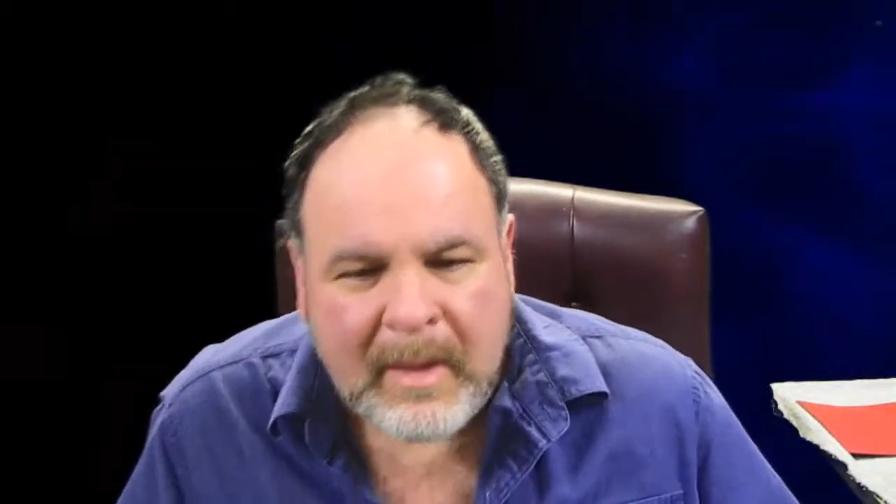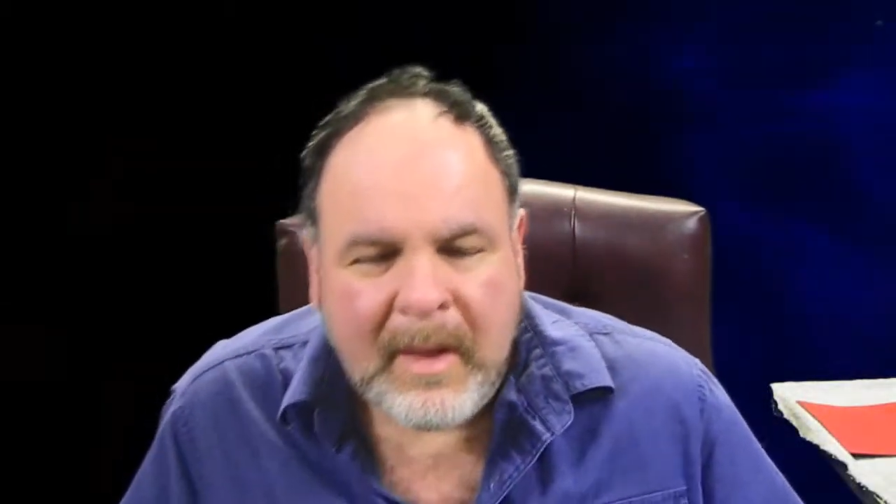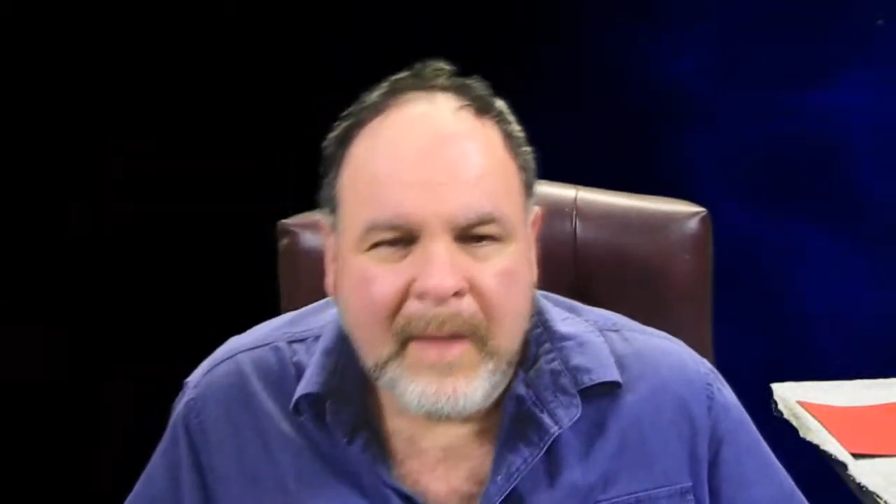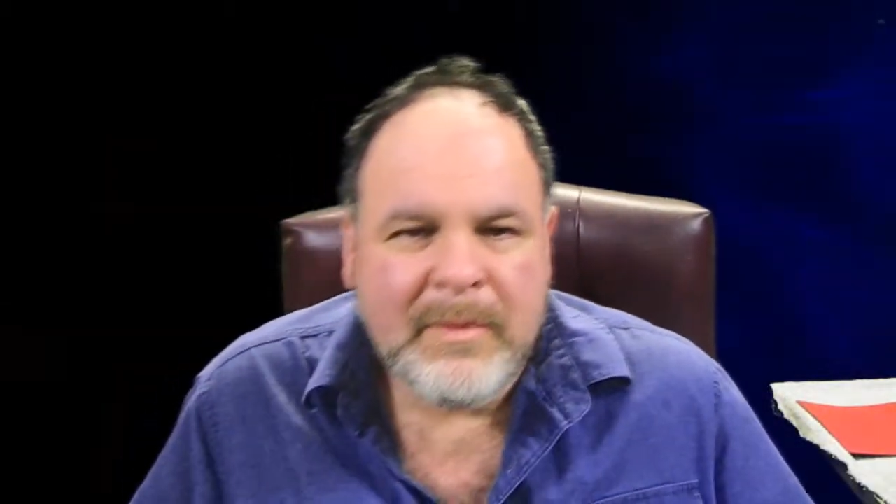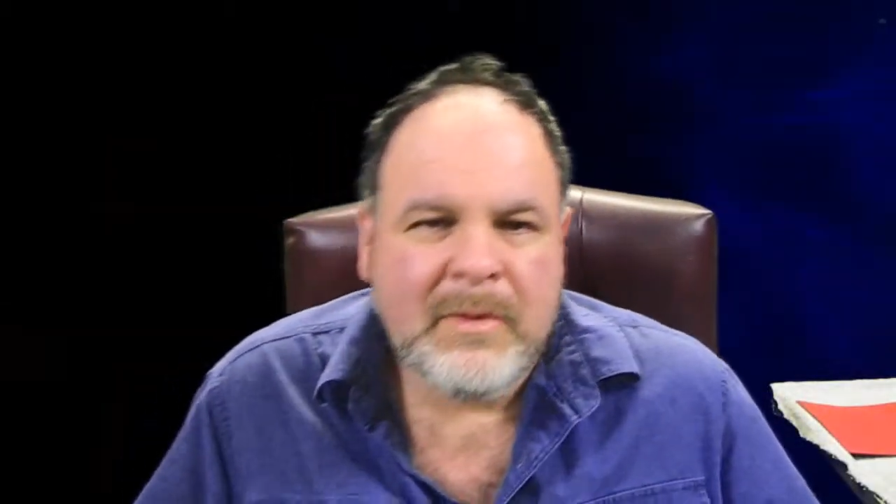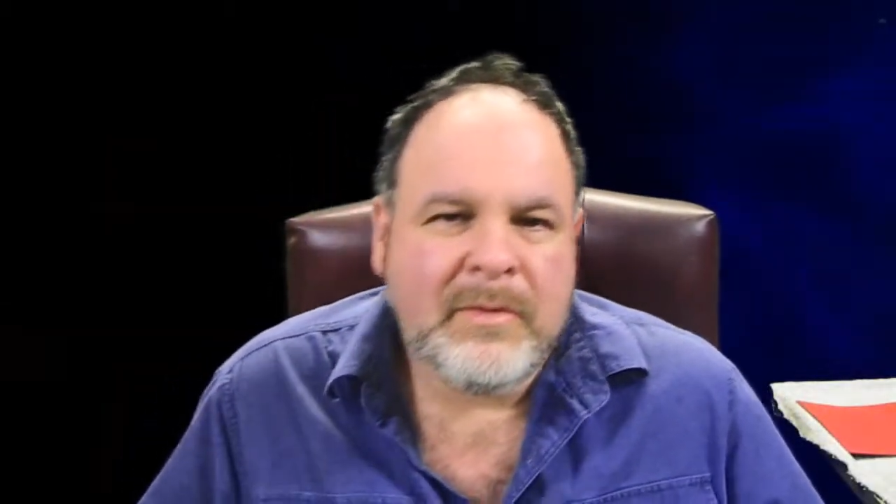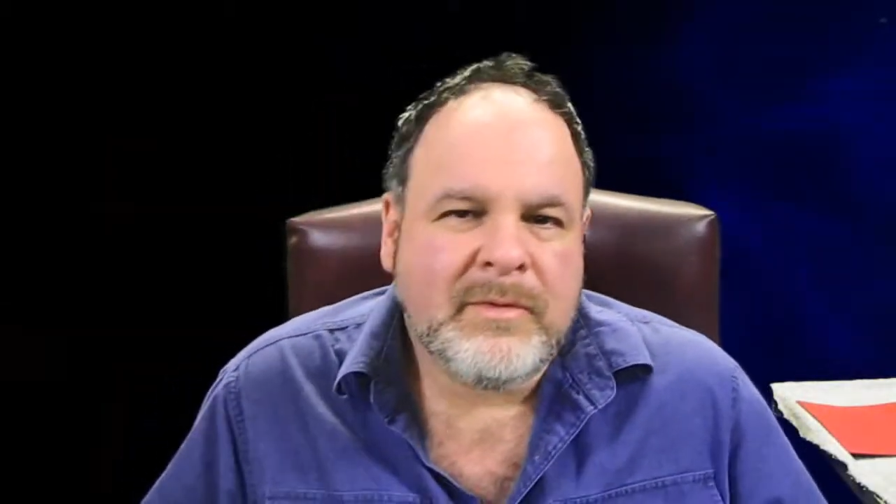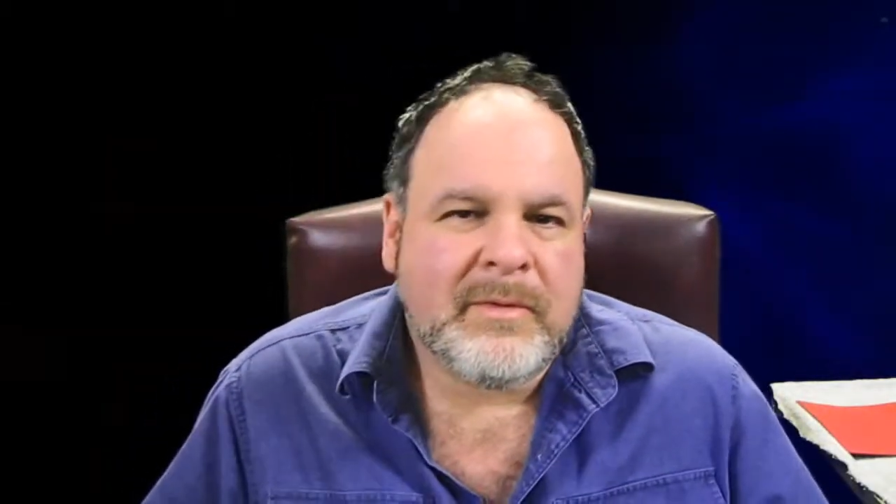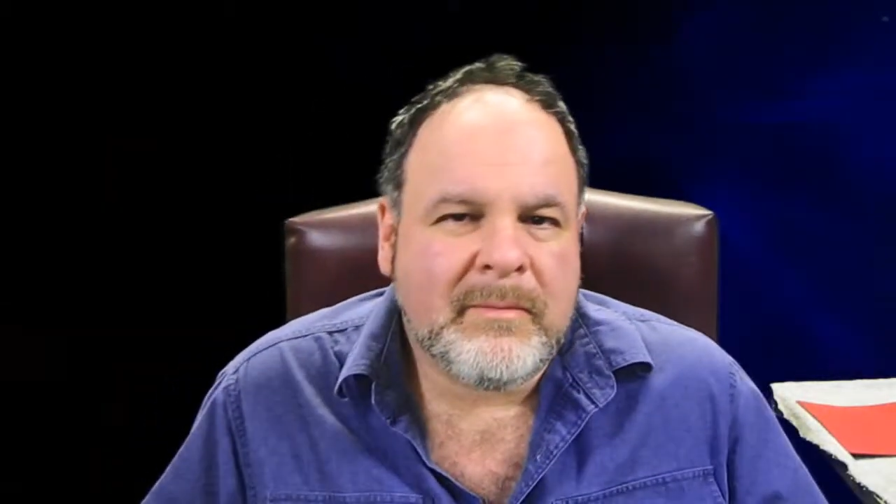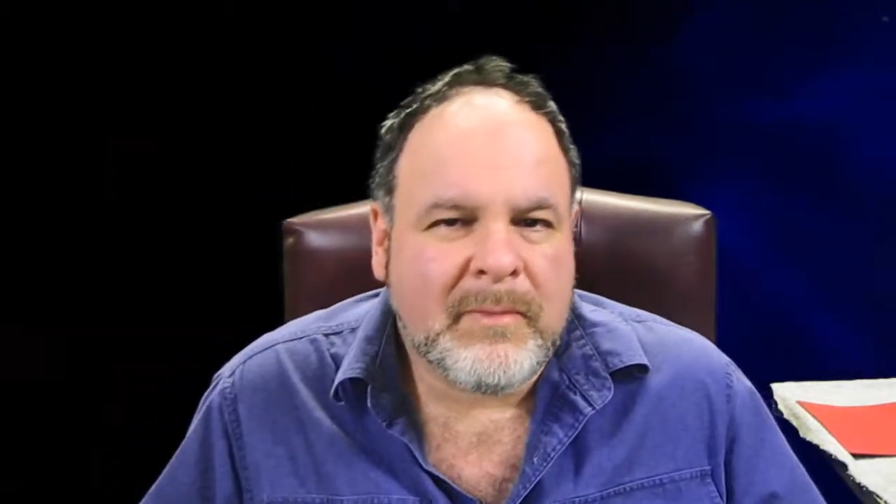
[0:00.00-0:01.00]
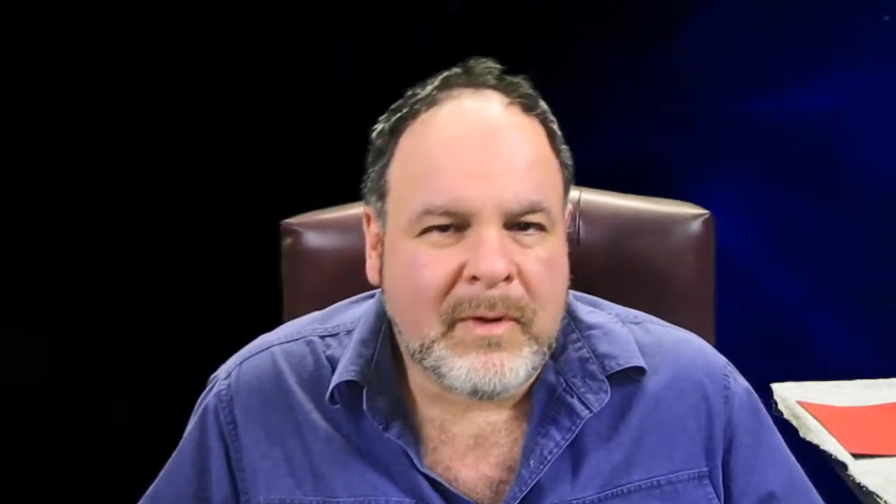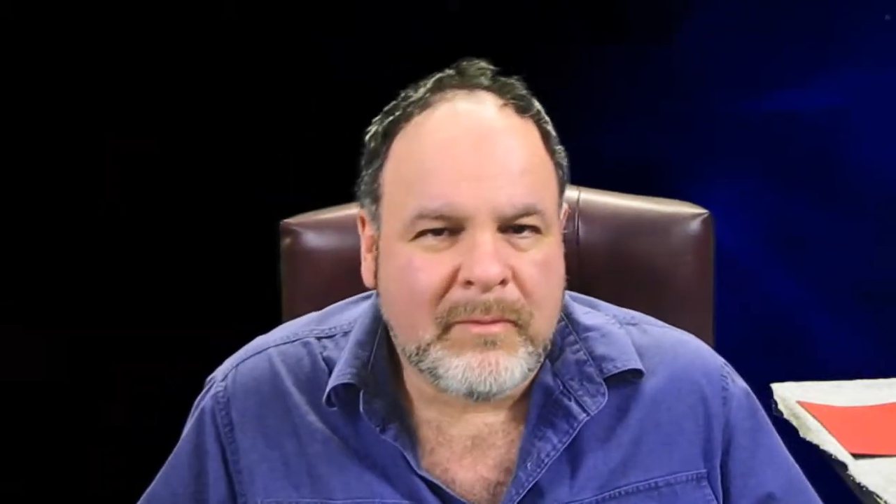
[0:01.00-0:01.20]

I've been doing some